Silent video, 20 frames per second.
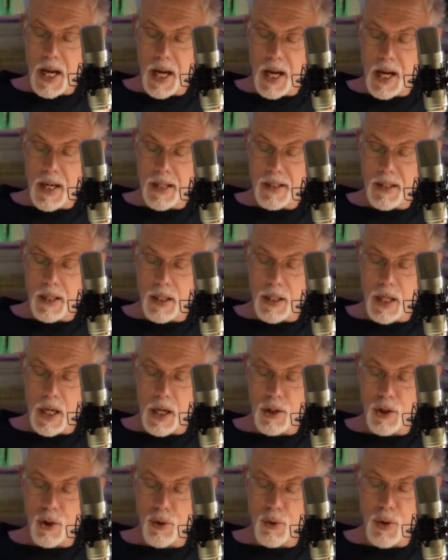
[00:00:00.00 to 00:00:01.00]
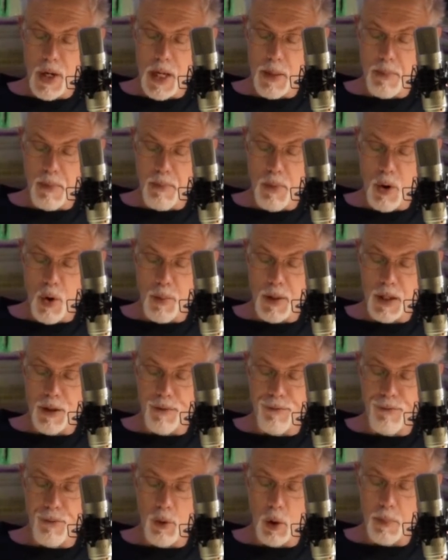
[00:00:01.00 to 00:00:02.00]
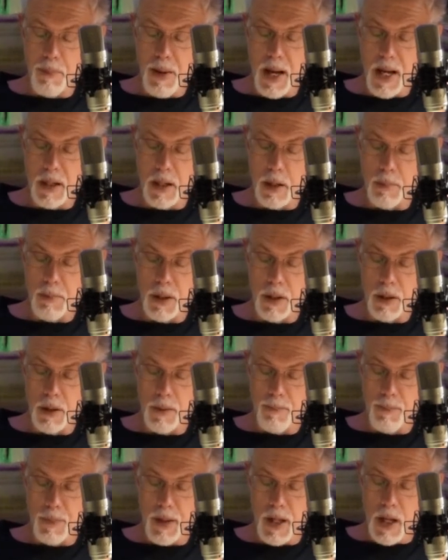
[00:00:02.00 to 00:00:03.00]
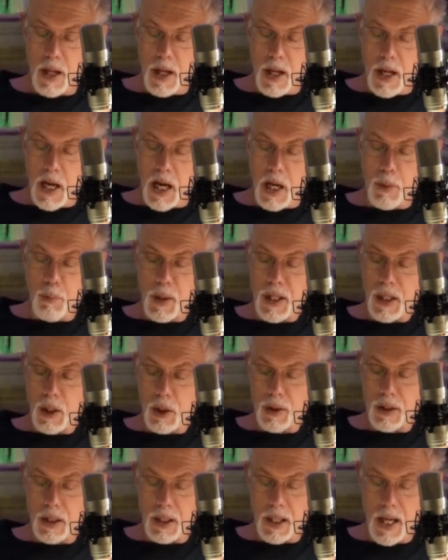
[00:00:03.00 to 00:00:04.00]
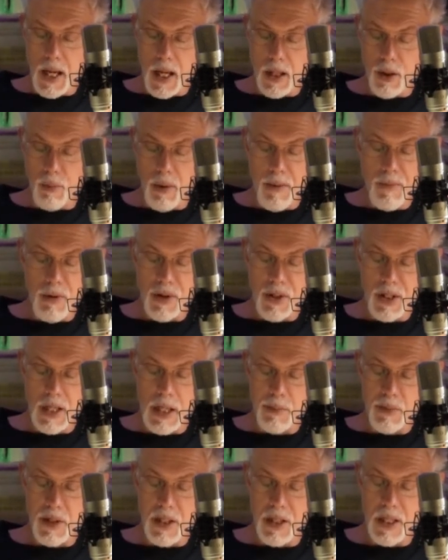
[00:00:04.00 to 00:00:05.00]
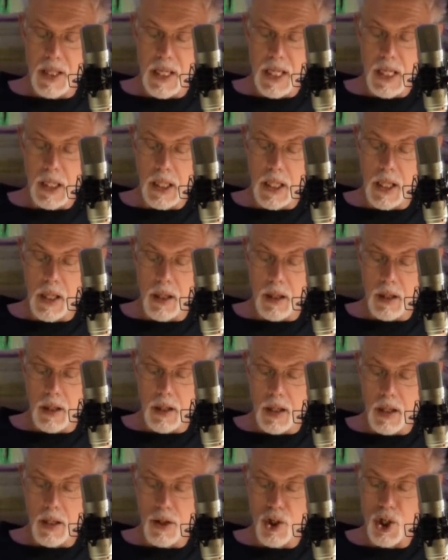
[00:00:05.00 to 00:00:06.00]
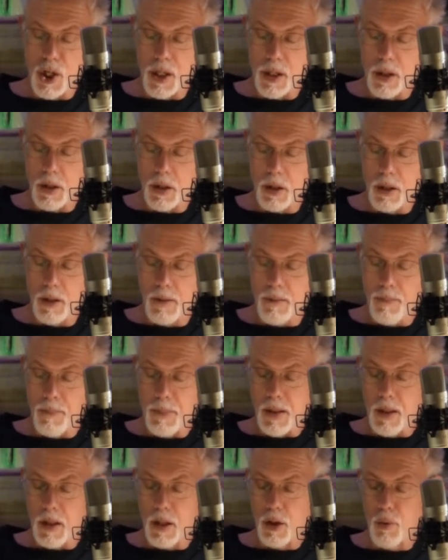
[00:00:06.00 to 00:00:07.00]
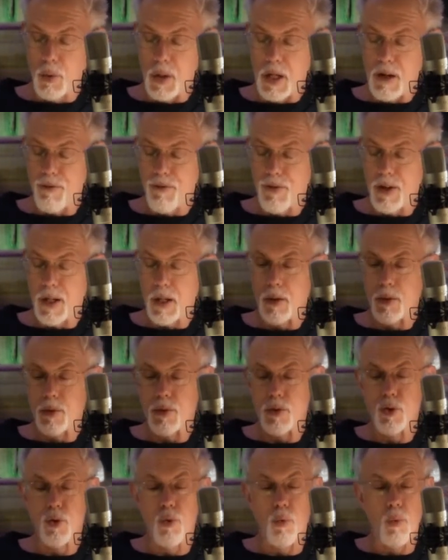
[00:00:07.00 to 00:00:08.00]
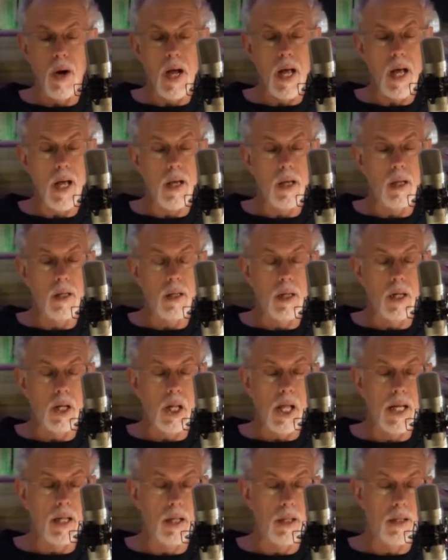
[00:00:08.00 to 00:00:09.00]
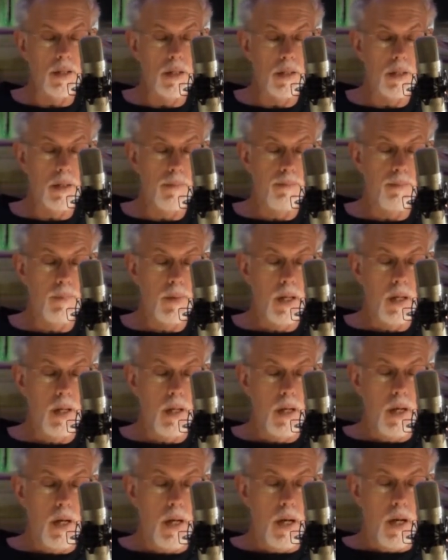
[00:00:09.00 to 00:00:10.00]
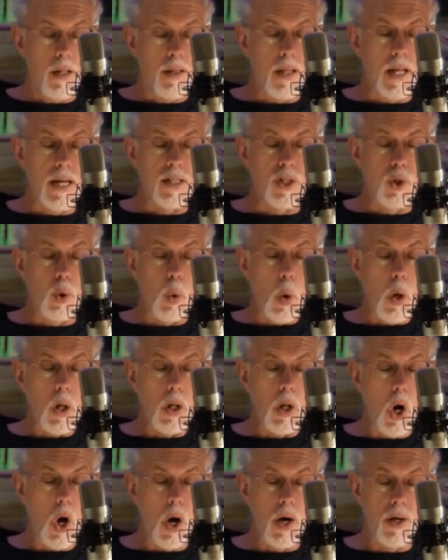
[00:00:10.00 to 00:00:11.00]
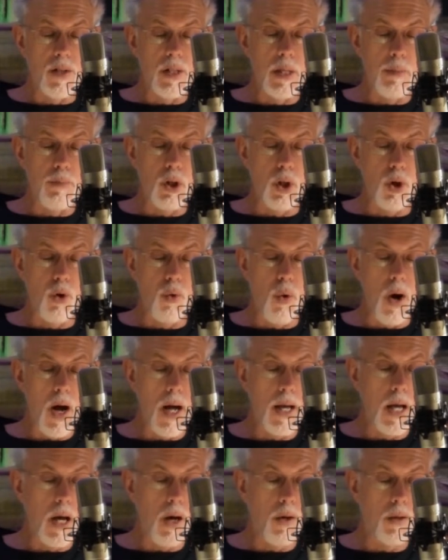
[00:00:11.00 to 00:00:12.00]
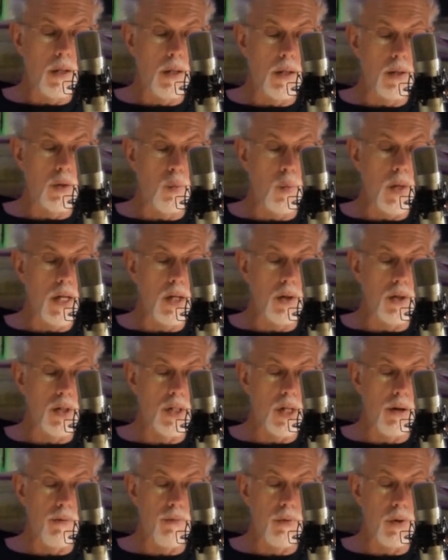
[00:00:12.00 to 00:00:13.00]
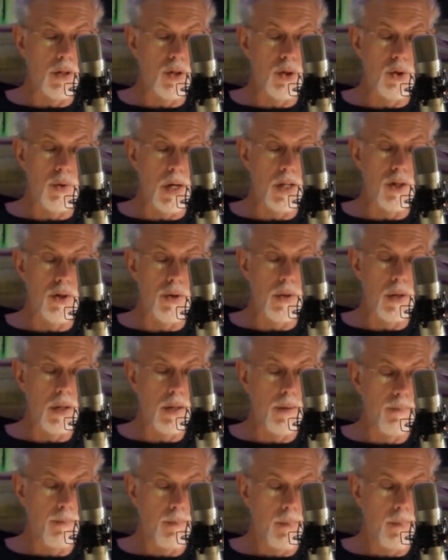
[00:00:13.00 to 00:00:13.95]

eyes he dared to dream a moment in full abandonment, and when he looked again the river seemed steely and chill, the green fields gray and lightless. Then his loyal heart seemed to cry out on his weaker self for its treachery.